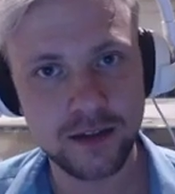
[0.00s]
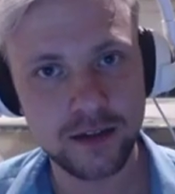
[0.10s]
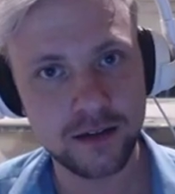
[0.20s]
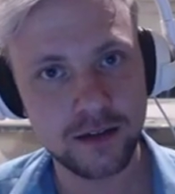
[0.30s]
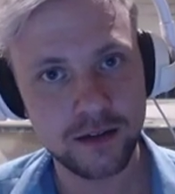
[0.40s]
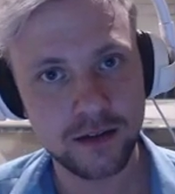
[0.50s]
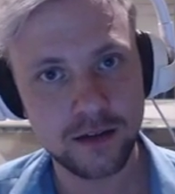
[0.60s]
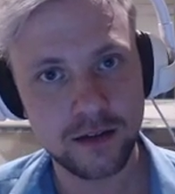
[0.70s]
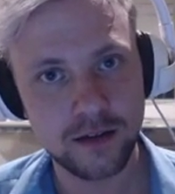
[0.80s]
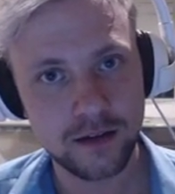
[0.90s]

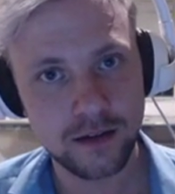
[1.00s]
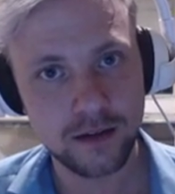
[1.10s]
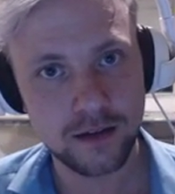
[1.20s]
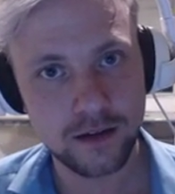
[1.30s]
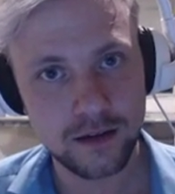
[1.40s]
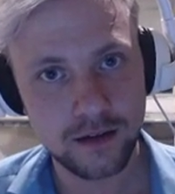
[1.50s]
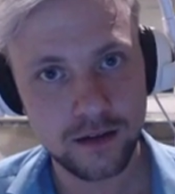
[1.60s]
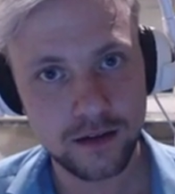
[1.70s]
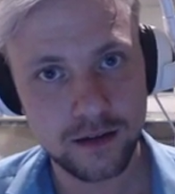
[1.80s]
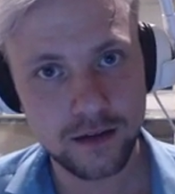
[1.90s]

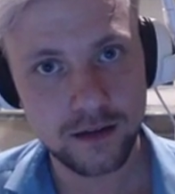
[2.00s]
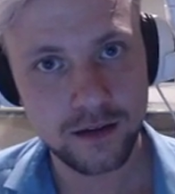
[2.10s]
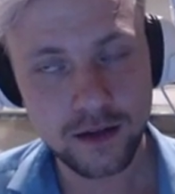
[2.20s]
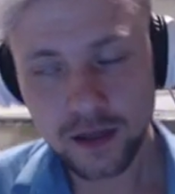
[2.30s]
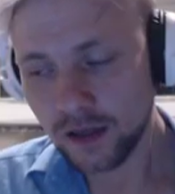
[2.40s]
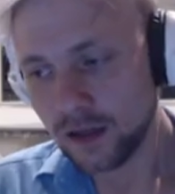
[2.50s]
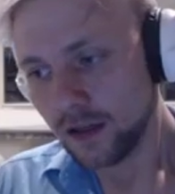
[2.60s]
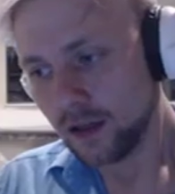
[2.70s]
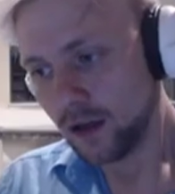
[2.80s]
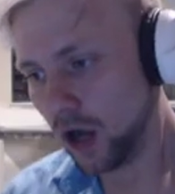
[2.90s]

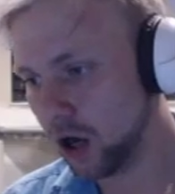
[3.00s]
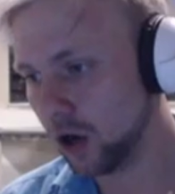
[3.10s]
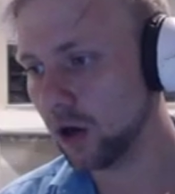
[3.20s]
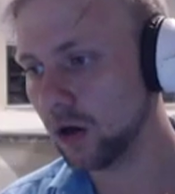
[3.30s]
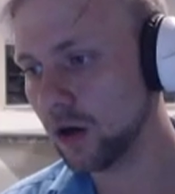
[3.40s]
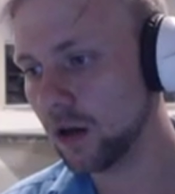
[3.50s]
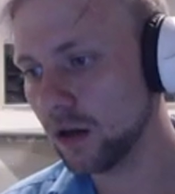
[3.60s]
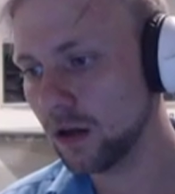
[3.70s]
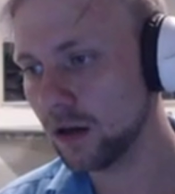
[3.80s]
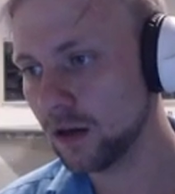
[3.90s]

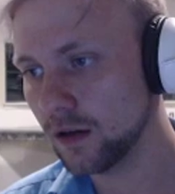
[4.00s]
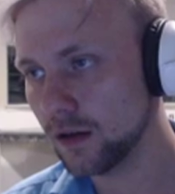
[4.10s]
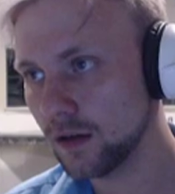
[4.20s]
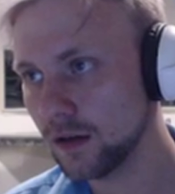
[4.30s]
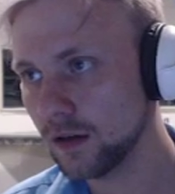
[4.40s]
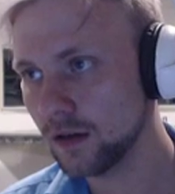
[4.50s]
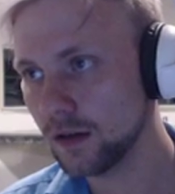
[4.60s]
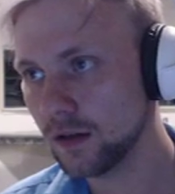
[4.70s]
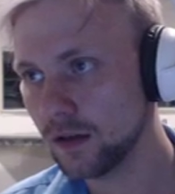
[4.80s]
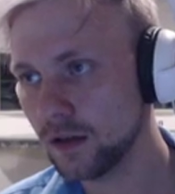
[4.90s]

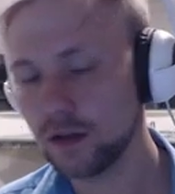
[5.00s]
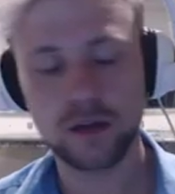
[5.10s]
(silence)